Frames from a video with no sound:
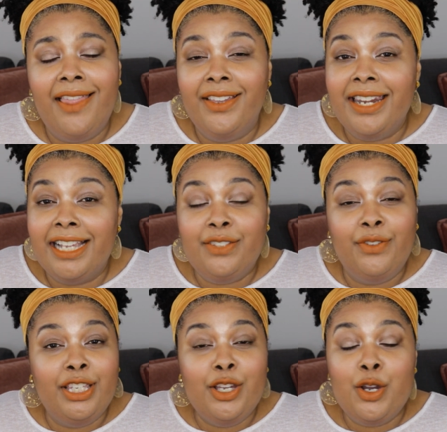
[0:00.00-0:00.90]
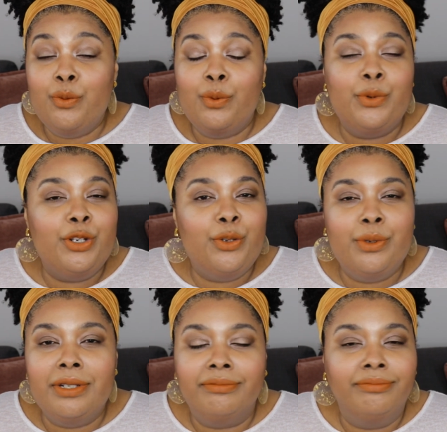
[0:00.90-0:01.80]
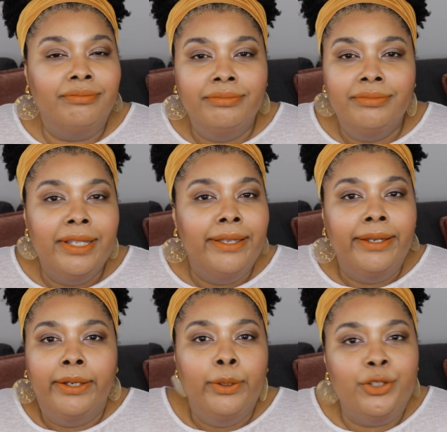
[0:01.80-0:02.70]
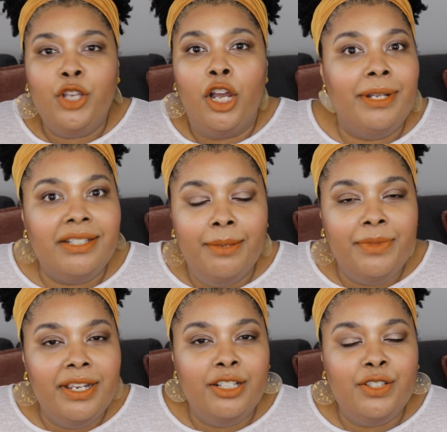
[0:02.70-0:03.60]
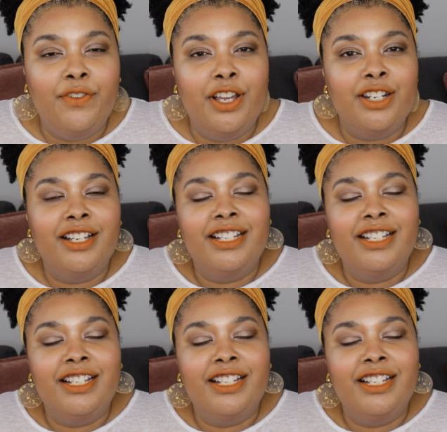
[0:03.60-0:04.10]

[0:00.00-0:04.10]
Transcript: the next video when we're talking about something else fun.